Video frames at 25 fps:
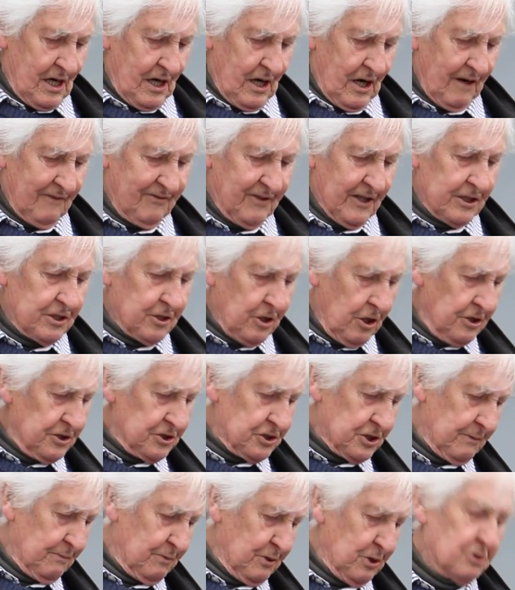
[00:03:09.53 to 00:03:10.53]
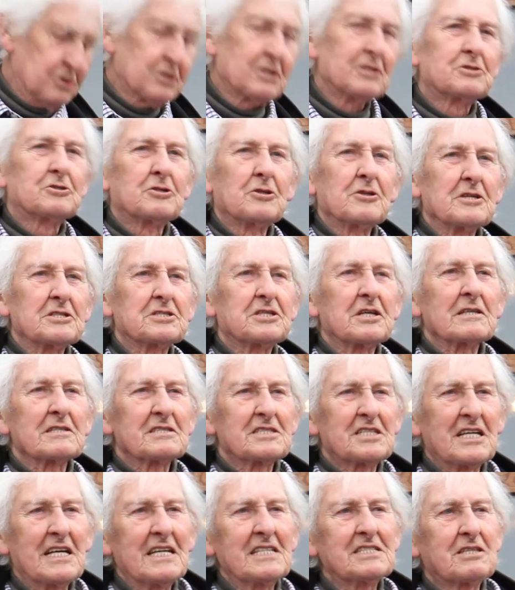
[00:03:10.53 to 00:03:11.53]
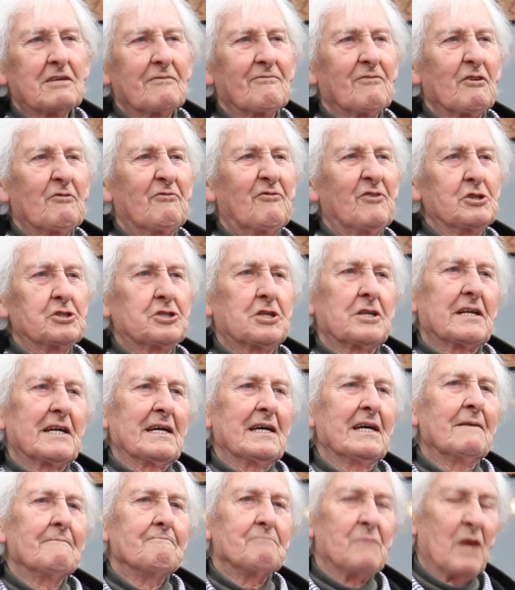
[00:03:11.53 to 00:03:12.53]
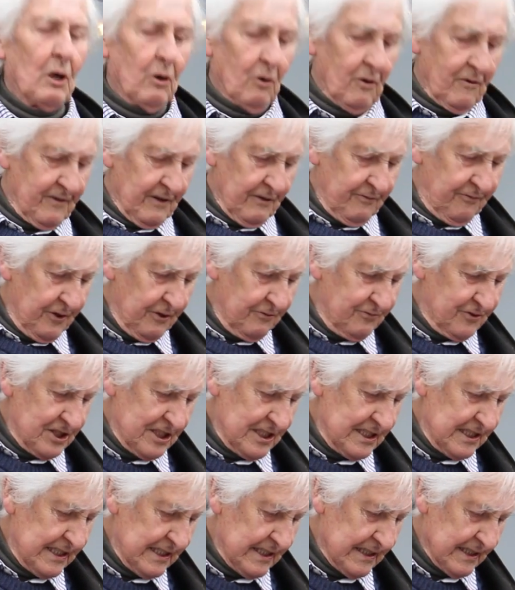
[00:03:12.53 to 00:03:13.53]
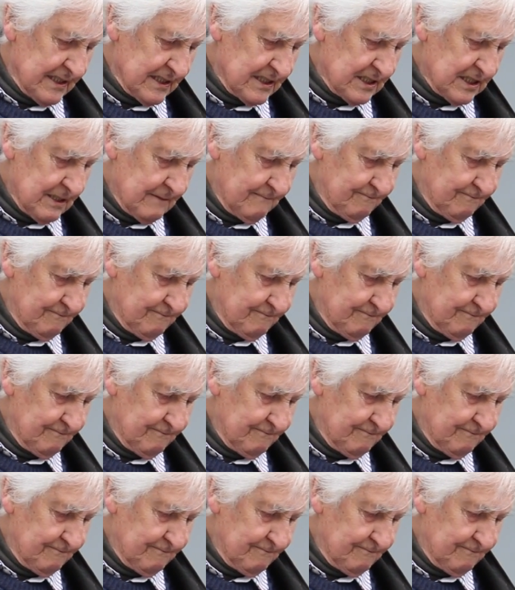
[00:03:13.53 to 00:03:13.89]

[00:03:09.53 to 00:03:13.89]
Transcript: of her contribution to the success of the fishery over 50 years.